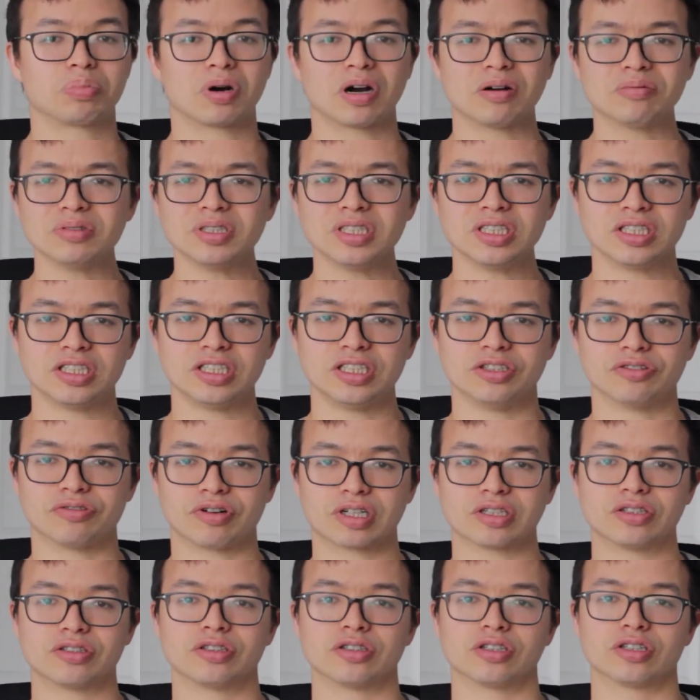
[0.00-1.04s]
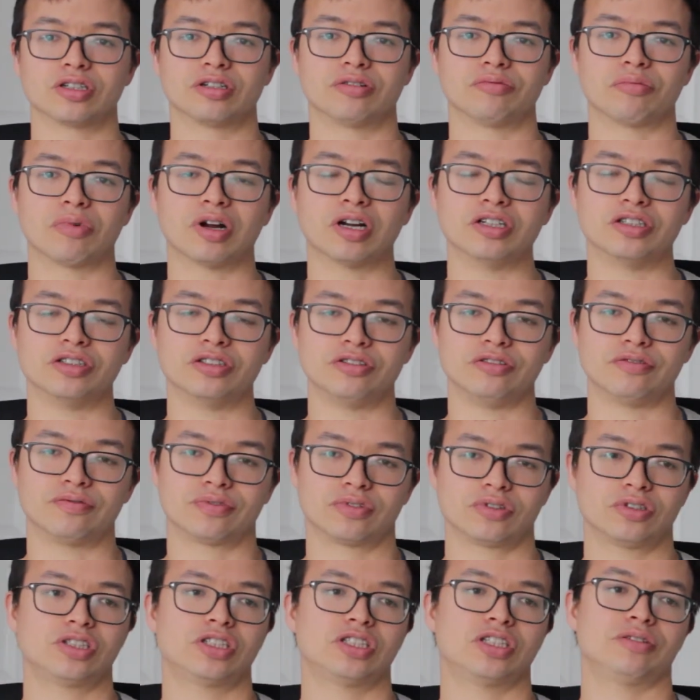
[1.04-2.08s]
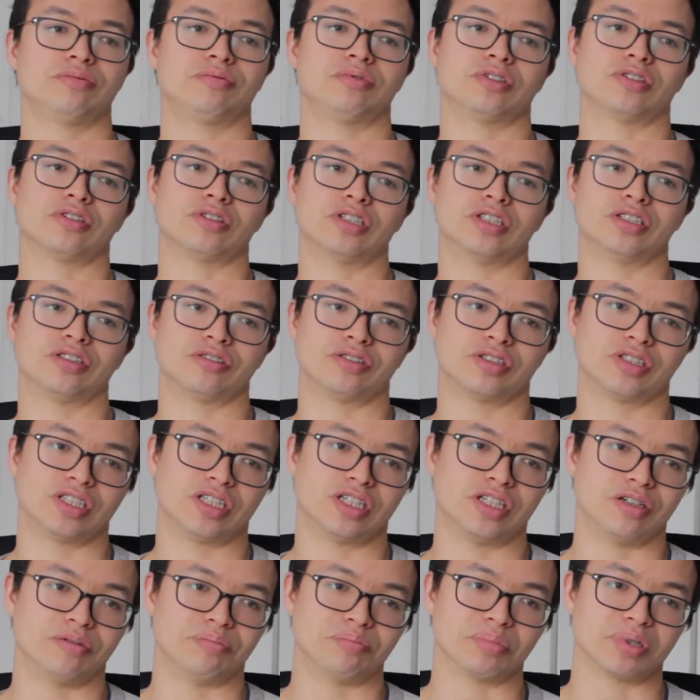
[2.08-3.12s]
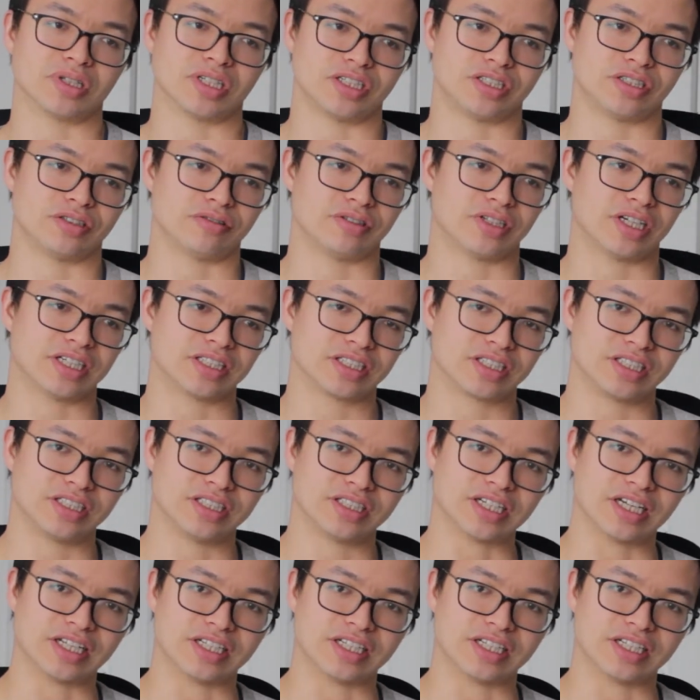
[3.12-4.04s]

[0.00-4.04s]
Probably the director you're going to run into first if you're interested in Poliziotteschis.